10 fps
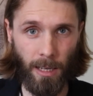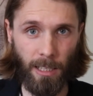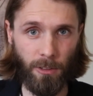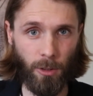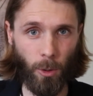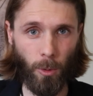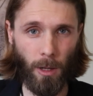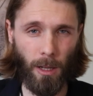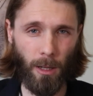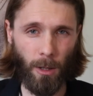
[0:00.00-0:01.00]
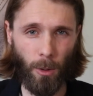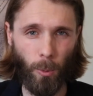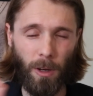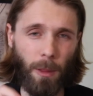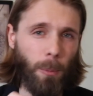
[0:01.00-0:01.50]
And so,
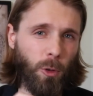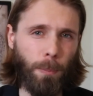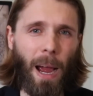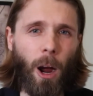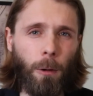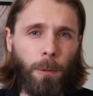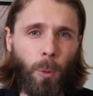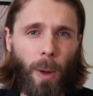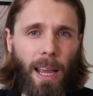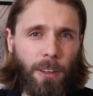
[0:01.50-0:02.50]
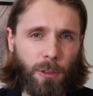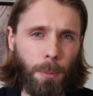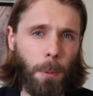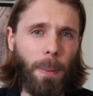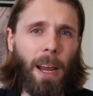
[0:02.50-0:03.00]
one of the most powerful ways to
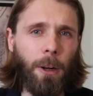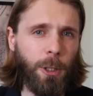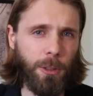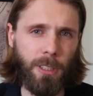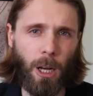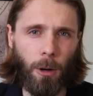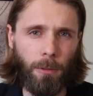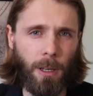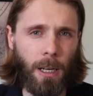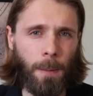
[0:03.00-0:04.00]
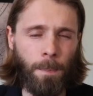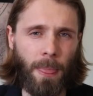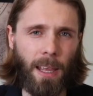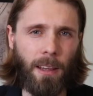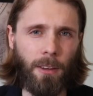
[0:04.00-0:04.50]
prepare yourself
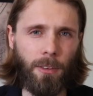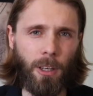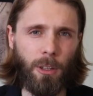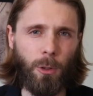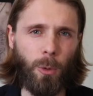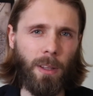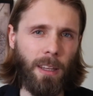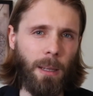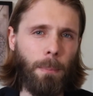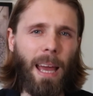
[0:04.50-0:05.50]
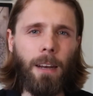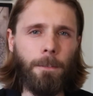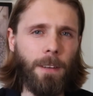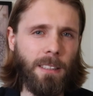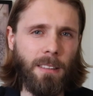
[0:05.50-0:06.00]
is doing the
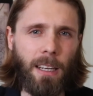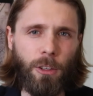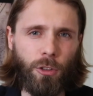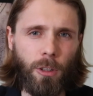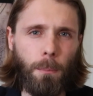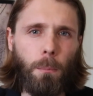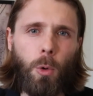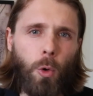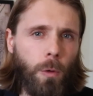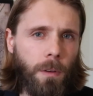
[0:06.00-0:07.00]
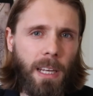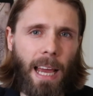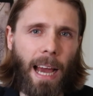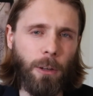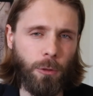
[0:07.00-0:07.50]
manifestation movie
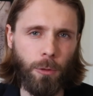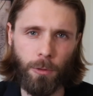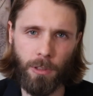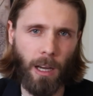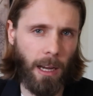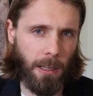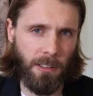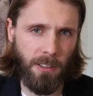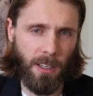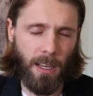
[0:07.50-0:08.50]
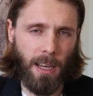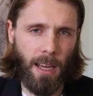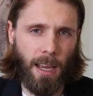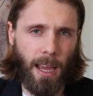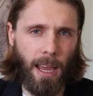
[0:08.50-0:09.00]
exercise.
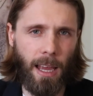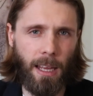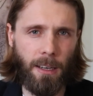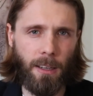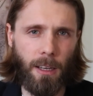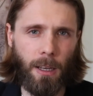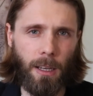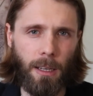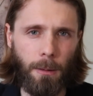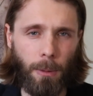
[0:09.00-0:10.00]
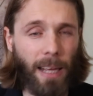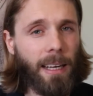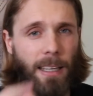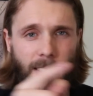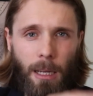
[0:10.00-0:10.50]
And like
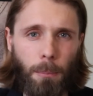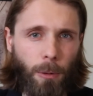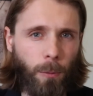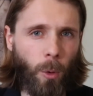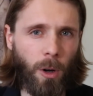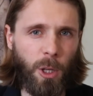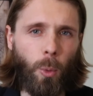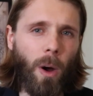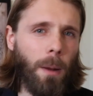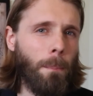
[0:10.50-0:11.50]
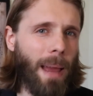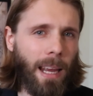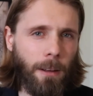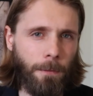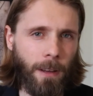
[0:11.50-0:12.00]
I said before, you want to
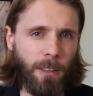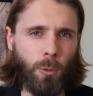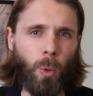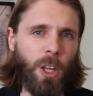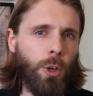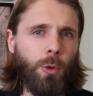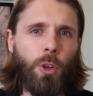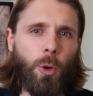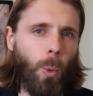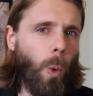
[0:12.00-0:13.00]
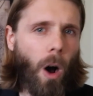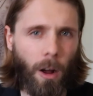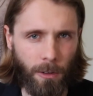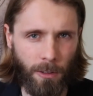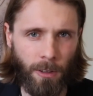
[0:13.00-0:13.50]
manifest what you do
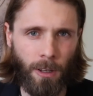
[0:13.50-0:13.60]
want.